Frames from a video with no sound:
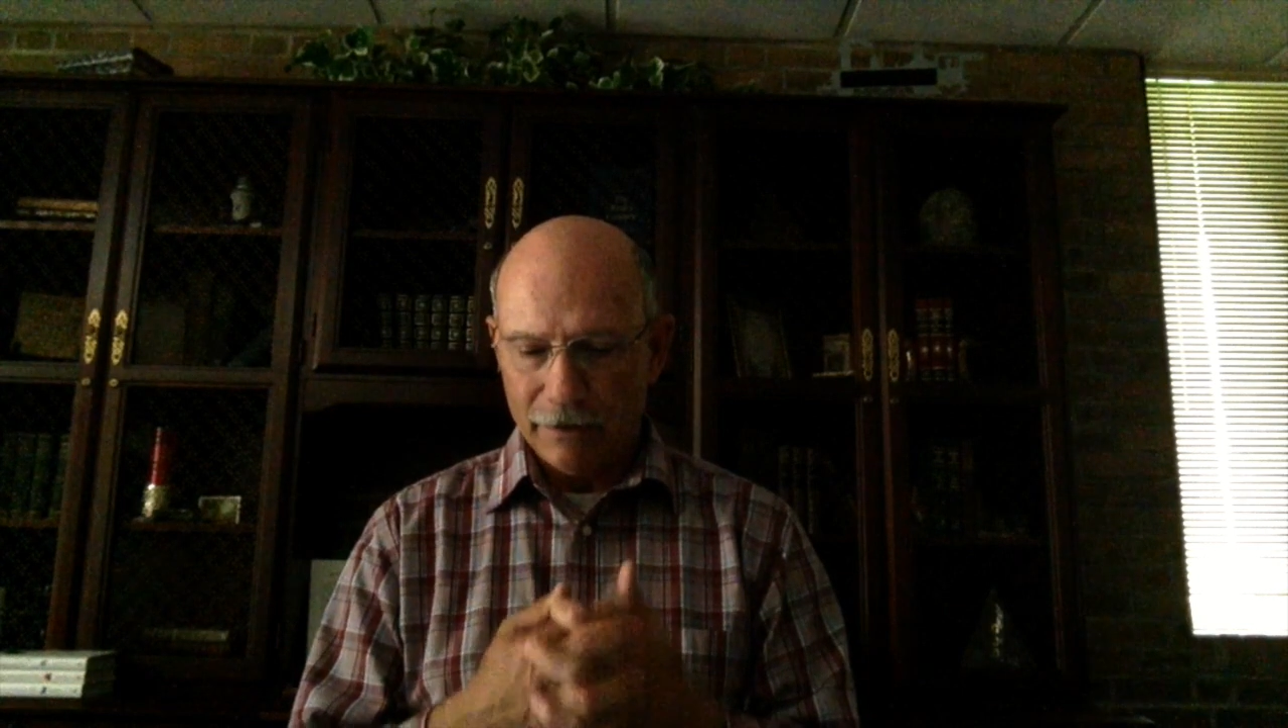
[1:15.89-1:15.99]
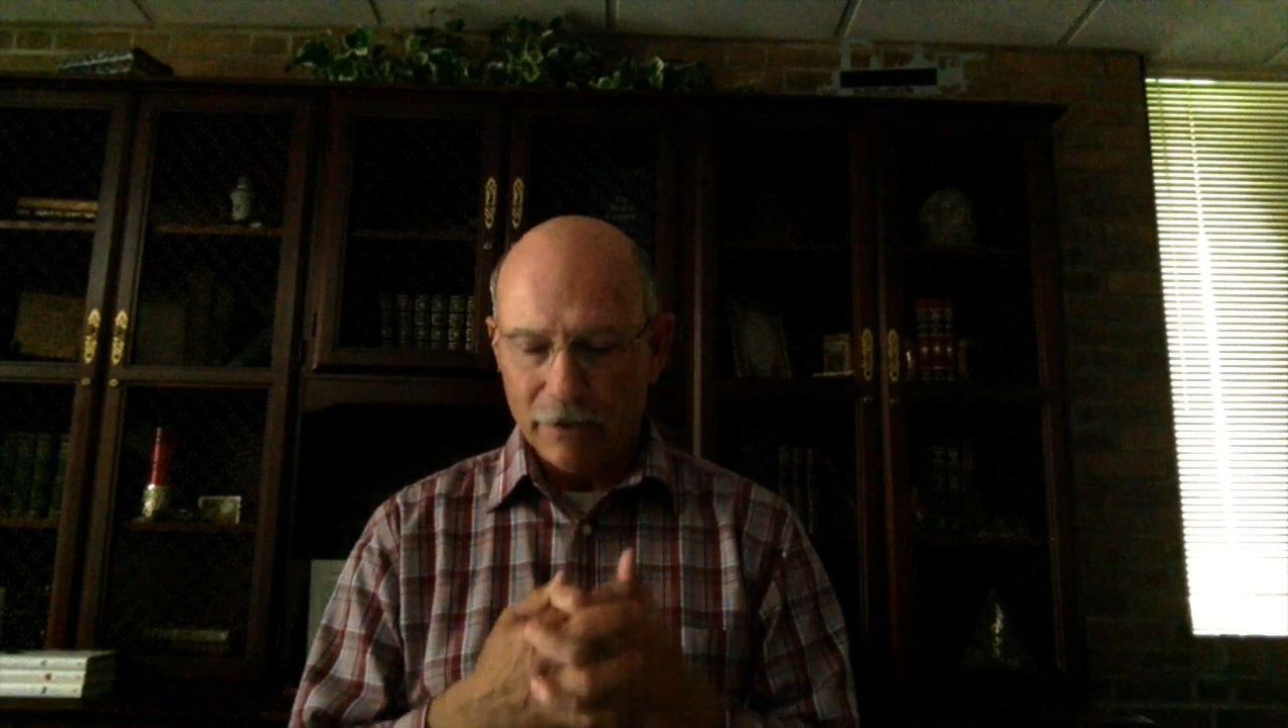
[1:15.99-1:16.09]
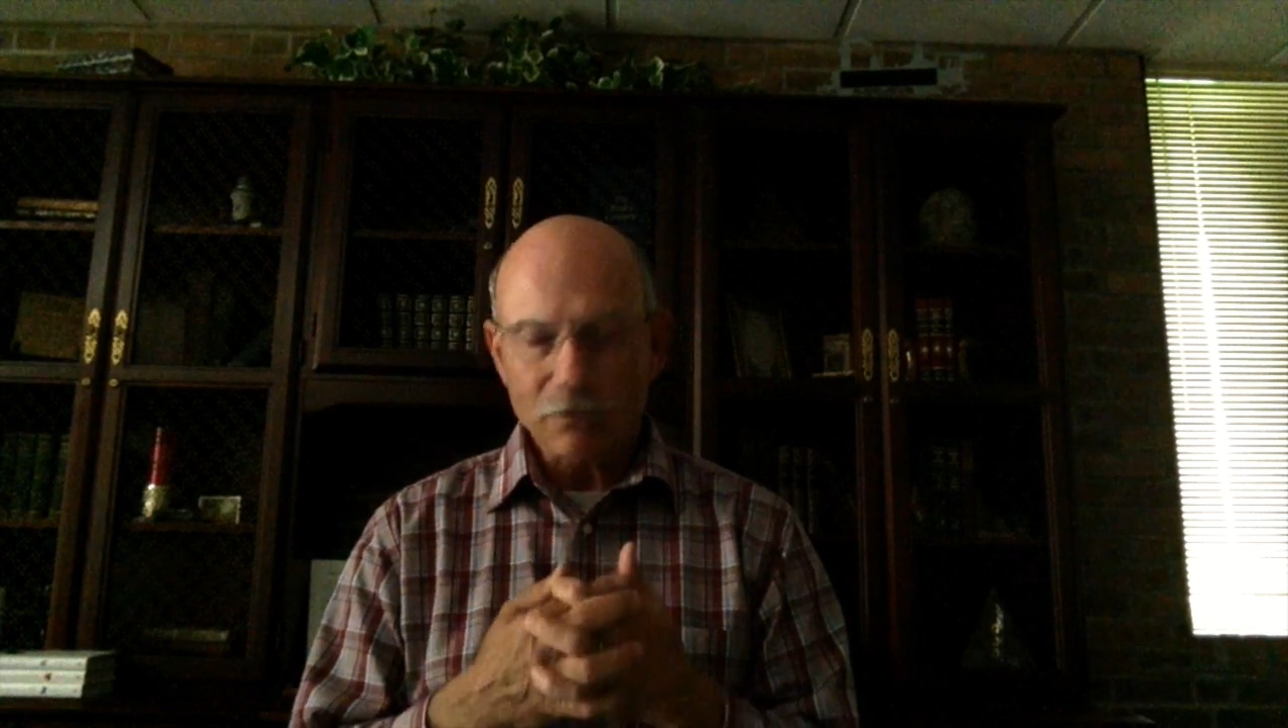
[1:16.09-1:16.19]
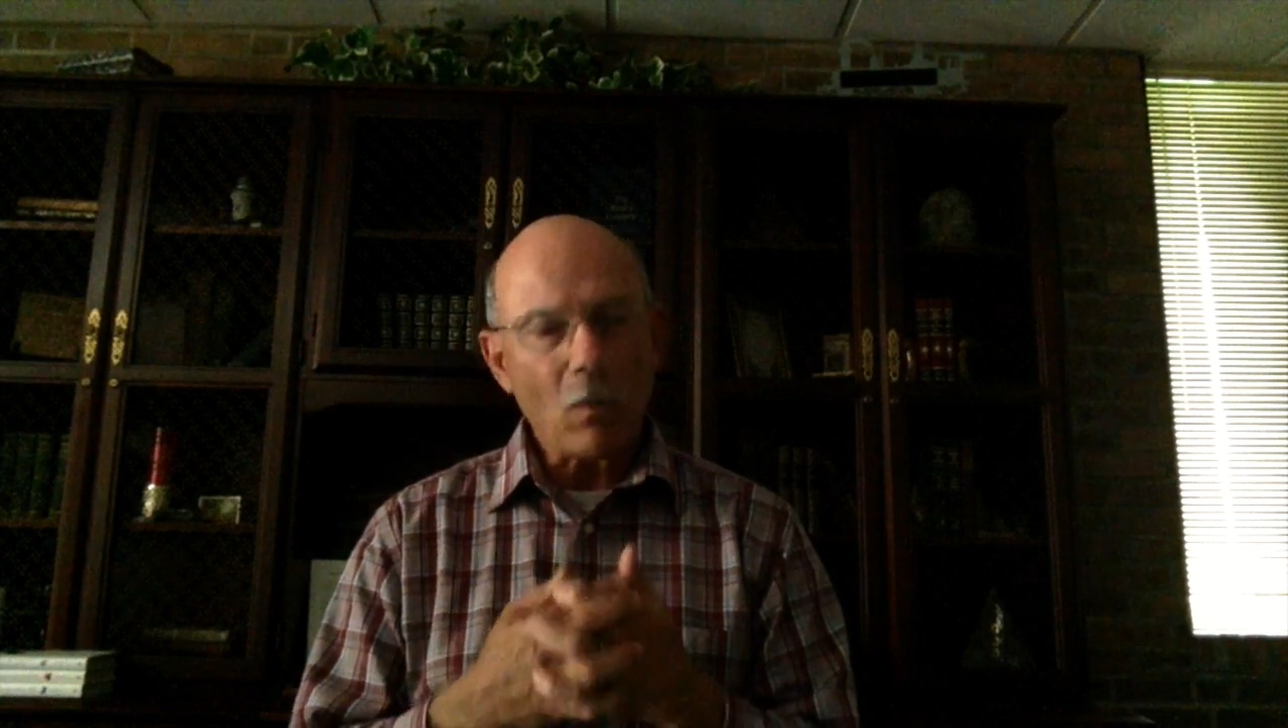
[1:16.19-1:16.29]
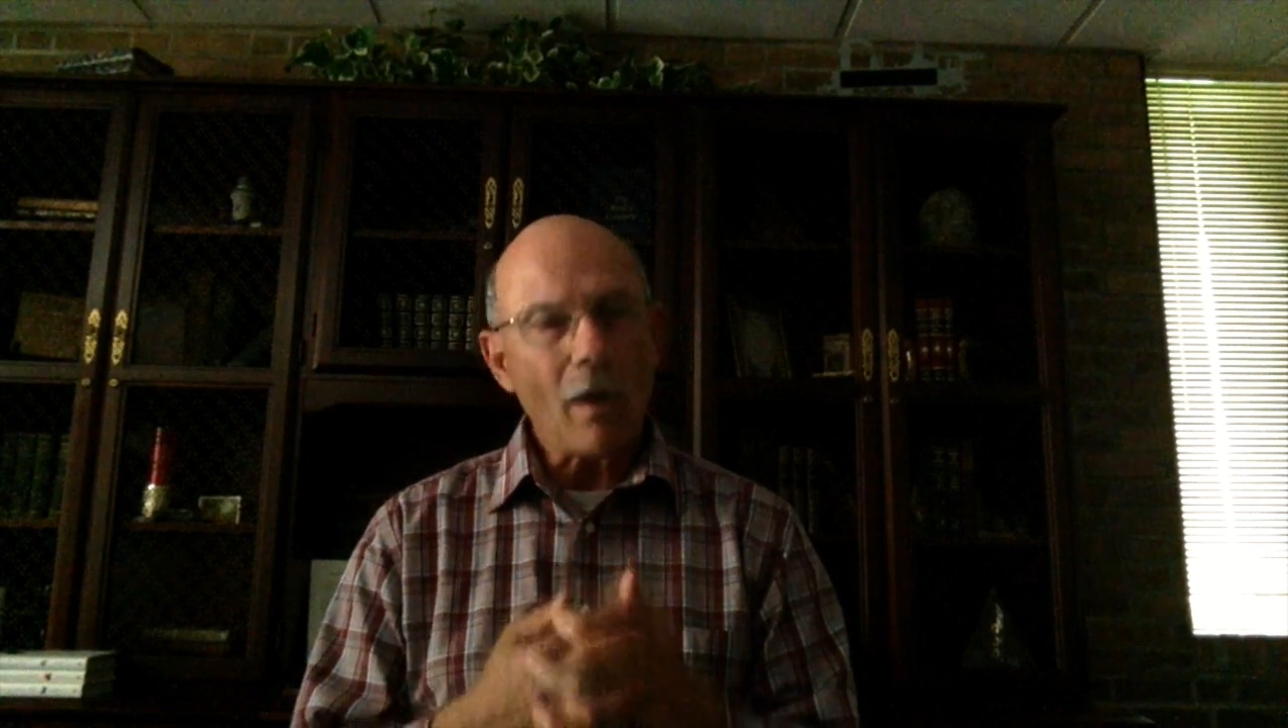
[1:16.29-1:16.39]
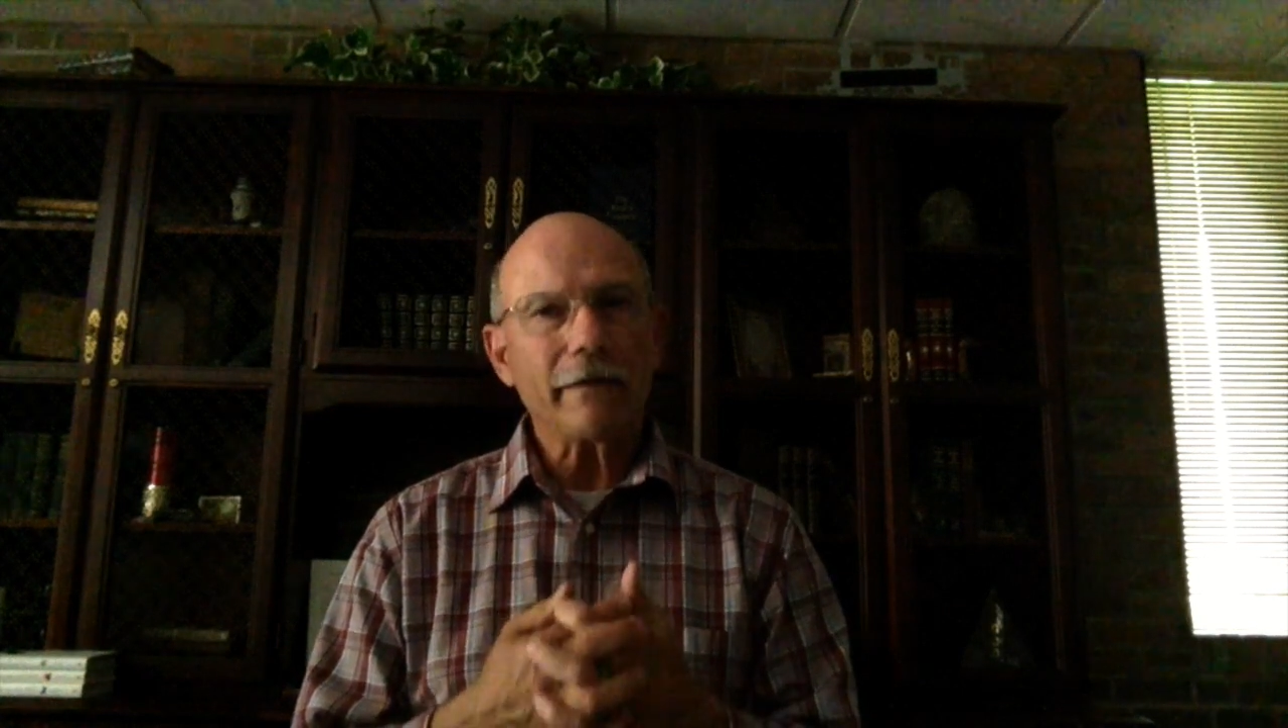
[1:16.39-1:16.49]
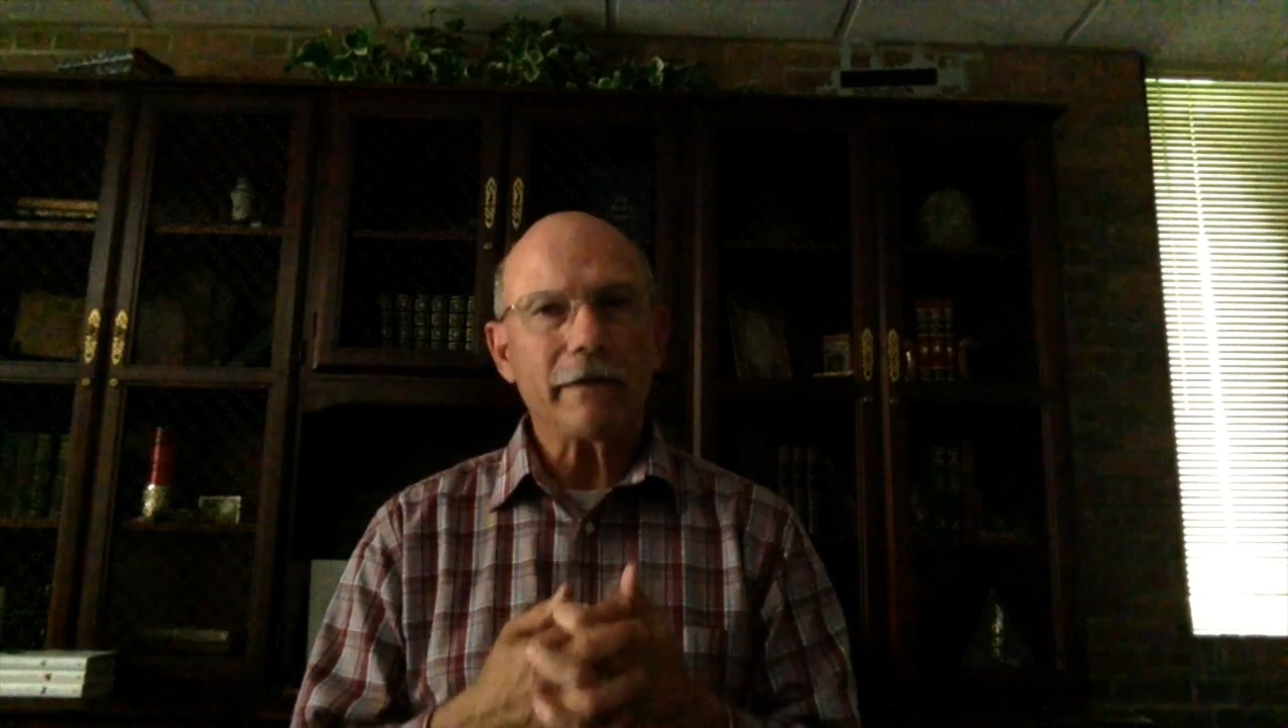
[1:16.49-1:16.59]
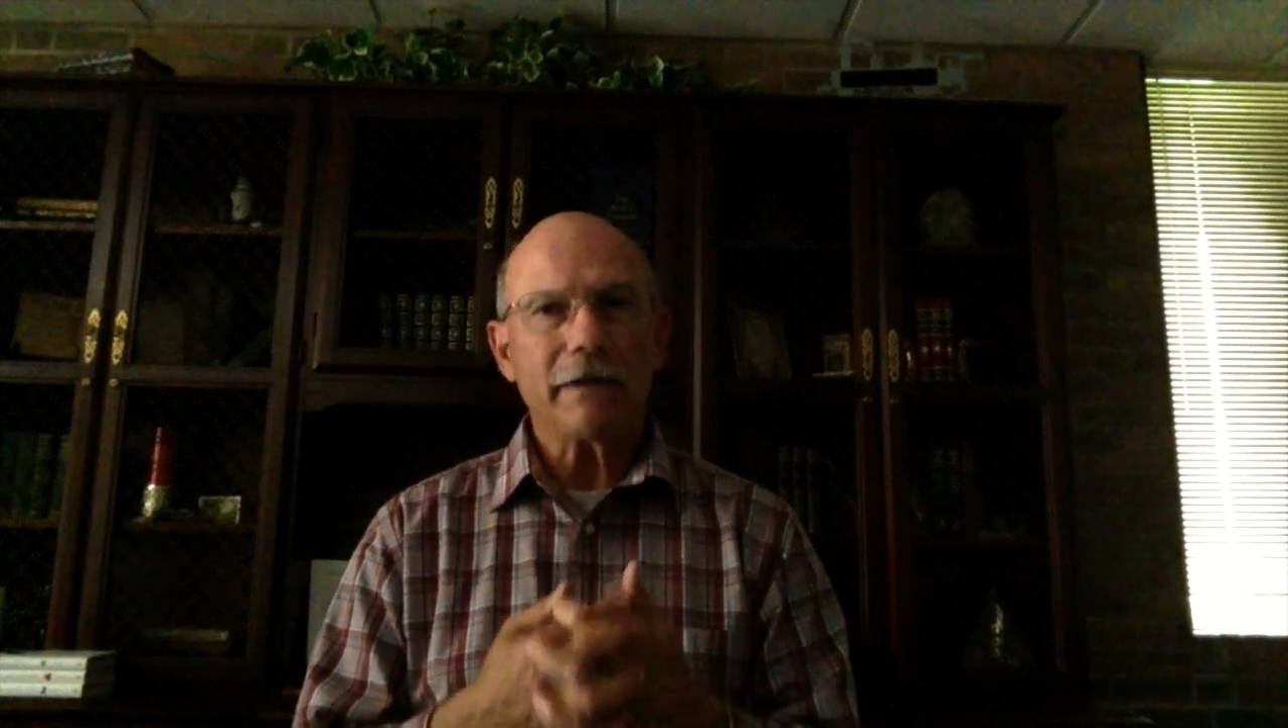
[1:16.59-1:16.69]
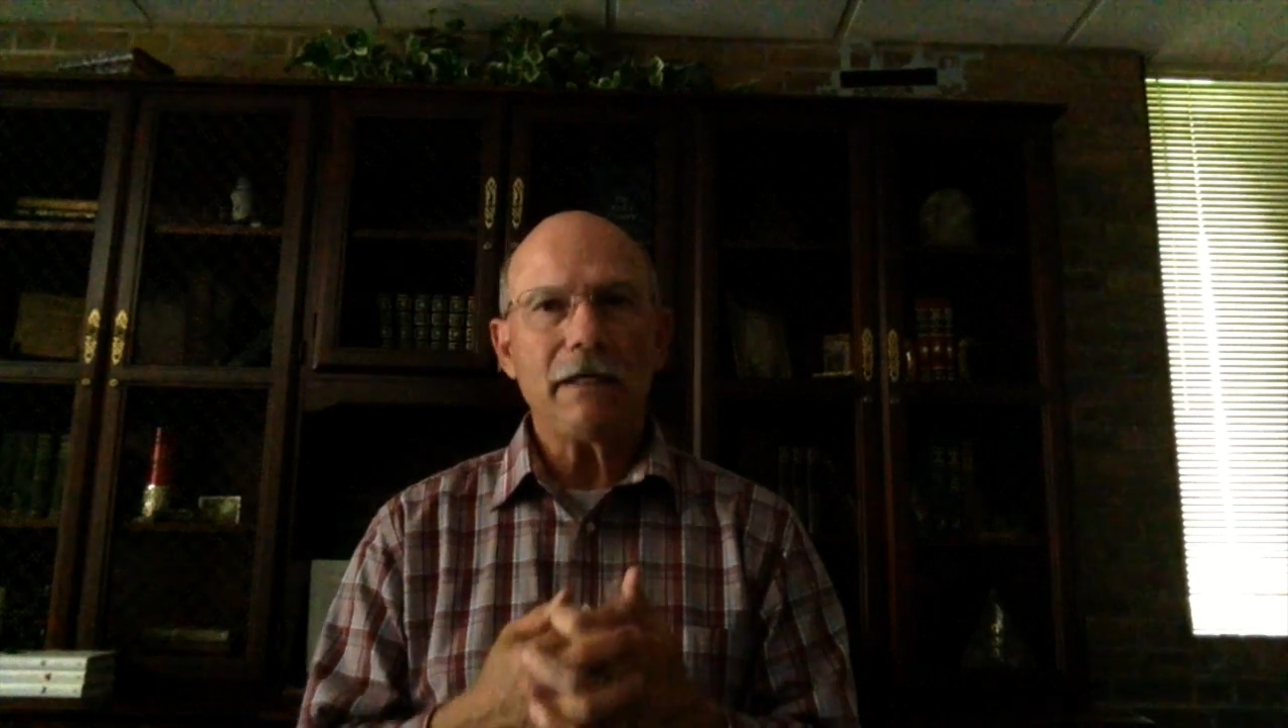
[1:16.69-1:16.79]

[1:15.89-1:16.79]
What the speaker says: Just one of the